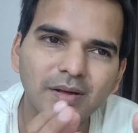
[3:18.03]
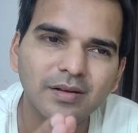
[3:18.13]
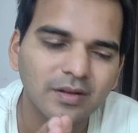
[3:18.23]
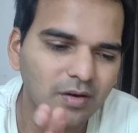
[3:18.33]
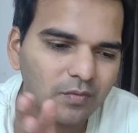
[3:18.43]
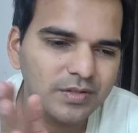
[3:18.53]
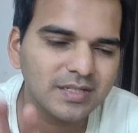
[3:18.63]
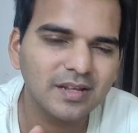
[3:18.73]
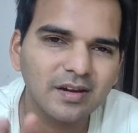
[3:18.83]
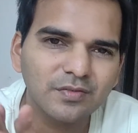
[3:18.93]
obviously
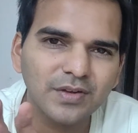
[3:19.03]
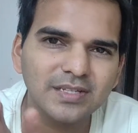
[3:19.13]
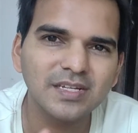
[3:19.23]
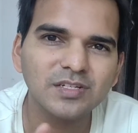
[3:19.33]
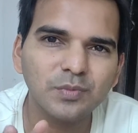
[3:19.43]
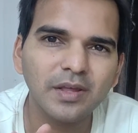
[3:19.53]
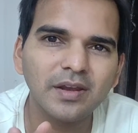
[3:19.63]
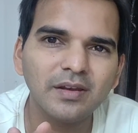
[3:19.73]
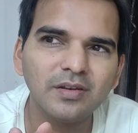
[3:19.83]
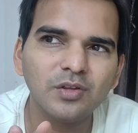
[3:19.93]
there are phases
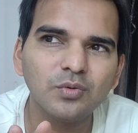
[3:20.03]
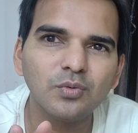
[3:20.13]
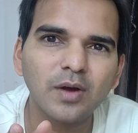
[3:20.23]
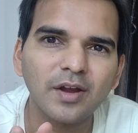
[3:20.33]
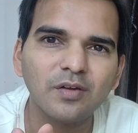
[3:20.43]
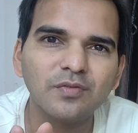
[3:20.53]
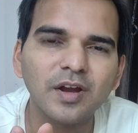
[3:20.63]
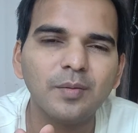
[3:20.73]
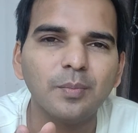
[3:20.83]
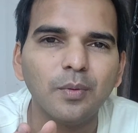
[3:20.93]
wherein you kind of
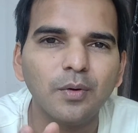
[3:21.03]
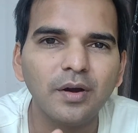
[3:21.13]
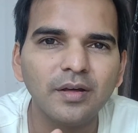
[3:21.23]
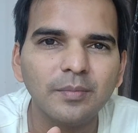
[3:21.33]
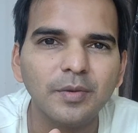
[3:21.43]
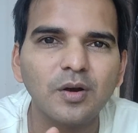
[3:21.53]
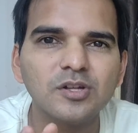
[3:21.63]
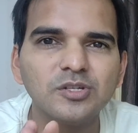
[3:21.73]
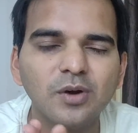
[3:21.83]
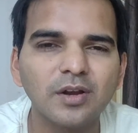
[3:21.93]
get bored
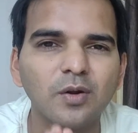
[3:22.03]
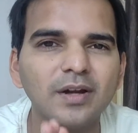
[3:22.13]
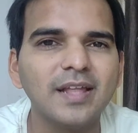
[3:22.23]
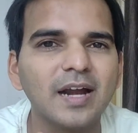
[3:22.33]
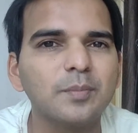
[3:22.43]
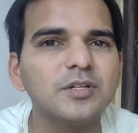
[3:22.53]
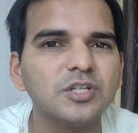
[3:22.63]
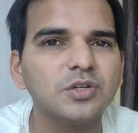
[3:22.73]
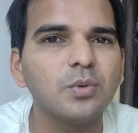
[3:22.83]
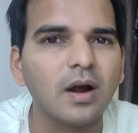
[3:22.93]
because you are not that much
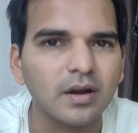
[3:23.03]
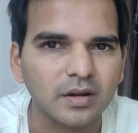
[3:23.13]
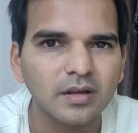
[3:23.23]
into art.